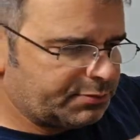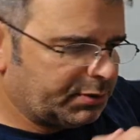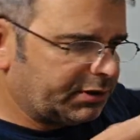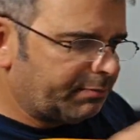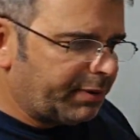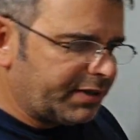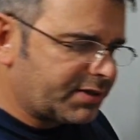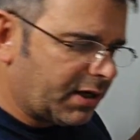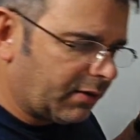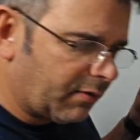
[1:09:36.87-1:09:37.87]
put the base
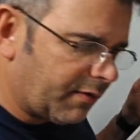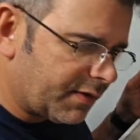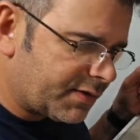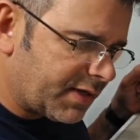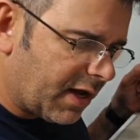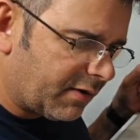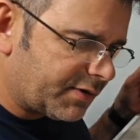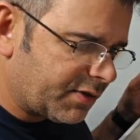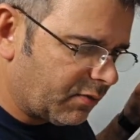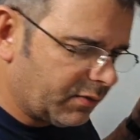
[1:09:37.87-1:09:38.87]
color of this down.
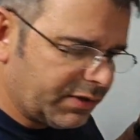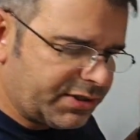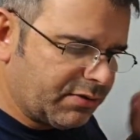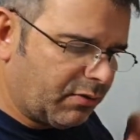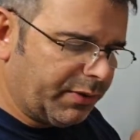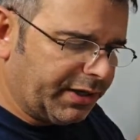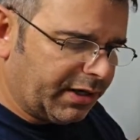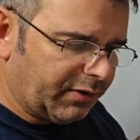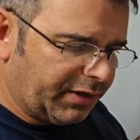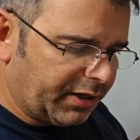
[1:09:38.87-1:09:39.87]
Let's see what we
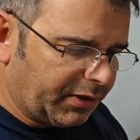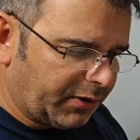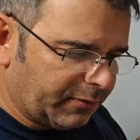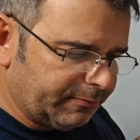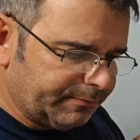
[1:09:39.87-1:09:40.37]
get here.